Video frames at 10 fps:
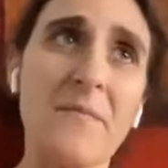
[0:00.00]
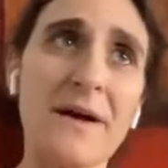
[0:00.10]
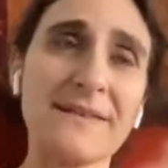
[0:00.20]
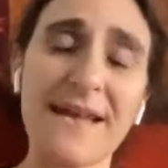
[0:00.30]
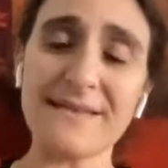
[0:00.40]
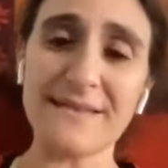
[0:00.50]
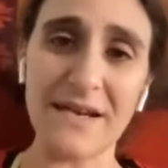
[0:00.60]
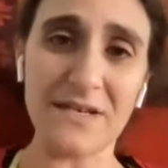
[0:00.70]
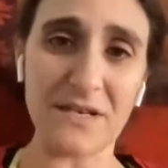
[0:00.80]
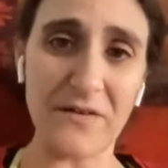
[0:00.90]

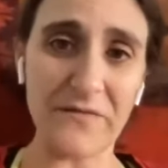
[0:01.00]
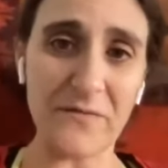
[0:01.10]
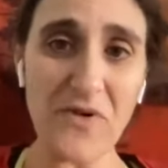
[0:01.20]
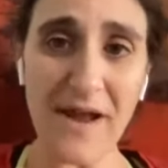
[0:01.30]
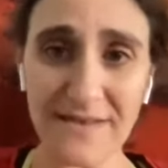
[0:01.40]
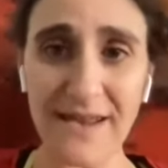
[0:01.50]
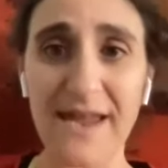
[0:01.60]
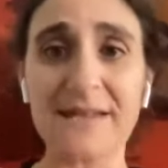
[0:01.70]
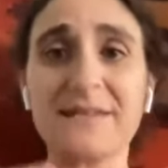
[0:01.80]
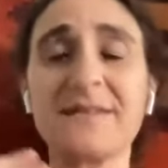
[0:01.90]
assassination of the
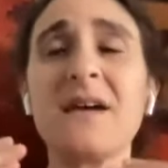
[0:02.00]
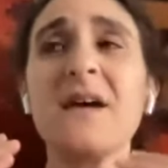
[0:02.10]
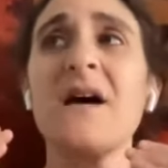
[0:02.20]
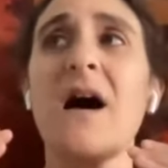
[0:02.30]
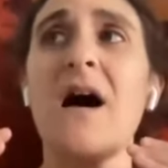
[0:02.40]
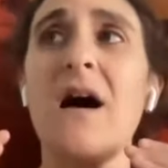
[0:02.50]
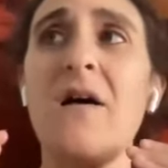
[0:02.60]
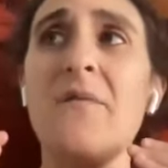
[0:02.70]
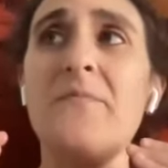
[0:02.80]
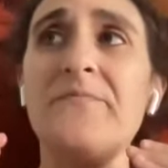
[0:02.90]
president,
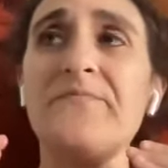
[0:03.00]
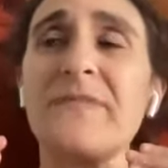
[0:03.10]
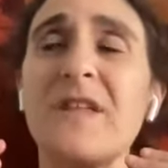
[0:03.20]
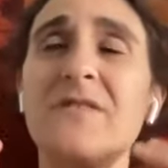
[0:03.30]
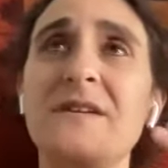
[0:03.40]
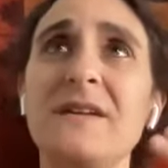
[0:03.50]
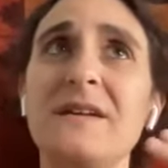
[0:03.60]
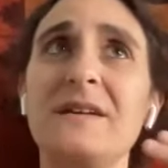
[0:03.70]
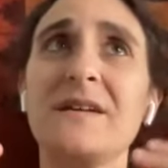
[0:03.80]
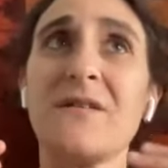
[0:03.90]

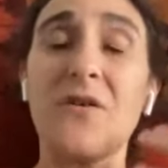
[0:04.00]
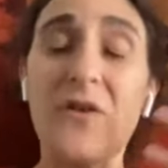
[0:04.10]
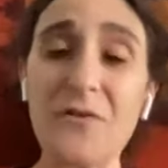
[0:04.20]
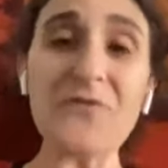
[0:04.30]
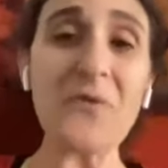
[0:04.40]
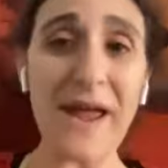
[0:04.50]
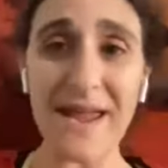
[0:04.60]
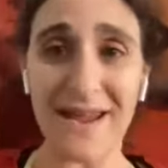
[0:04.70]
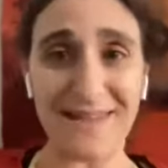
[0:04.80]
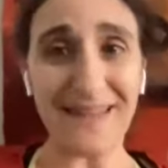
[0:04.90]
the
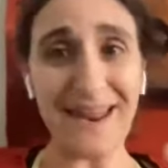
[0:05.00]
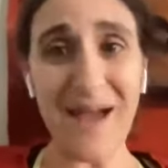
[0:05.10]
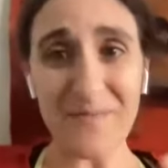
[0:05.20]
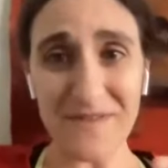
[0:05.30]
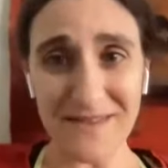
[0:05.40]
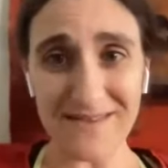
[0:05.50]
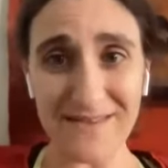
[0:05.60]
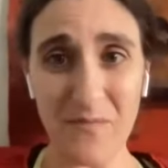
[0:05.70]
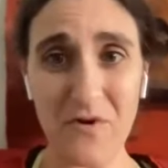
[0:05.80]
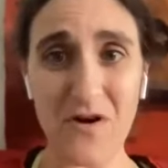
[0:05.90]
earthquake that happened this
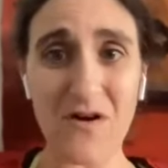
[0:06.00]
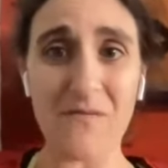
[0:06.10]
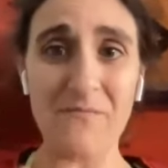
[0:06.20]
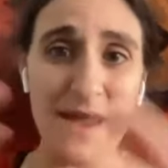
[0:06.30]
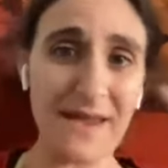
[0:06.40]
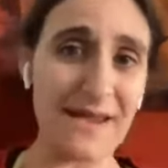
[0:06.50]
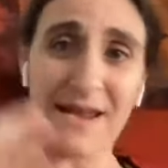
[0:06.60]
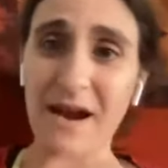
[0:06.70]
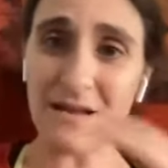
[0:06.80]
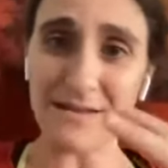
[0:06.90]
summer, making
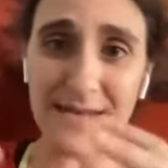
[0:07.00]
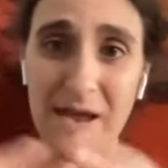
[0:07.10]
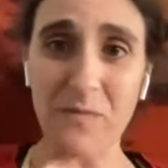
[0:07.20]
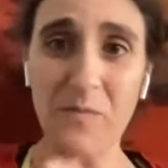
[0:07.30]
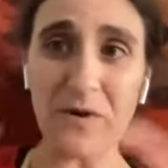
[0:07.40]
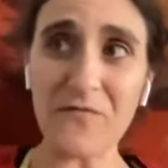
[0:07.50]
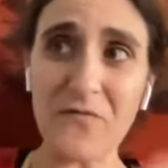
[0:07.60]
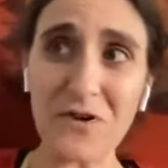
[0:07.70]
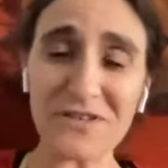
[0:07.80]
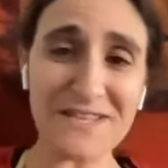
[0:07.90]
it unstable. But
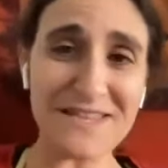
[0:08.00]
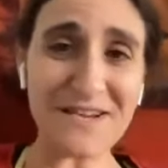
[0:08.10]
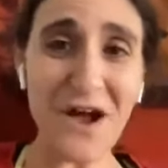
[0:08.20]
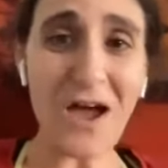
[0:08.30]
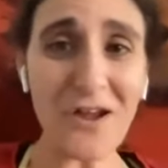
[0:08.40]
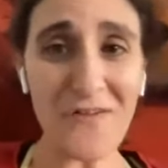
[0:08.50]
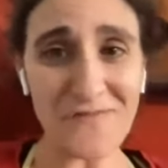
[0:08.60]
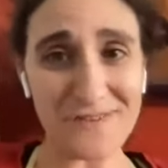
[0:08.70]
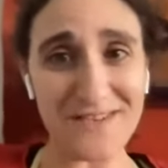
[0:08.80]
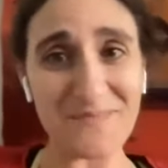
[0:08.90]
unfortunately, the cutoff
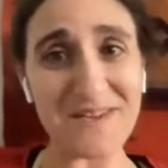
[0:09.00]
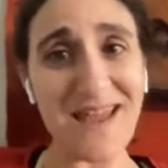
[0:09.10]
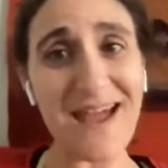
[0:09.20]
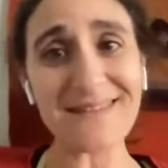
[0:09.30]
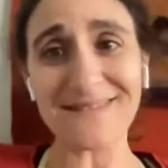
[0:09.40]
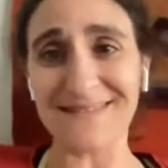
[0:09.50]
for TPS,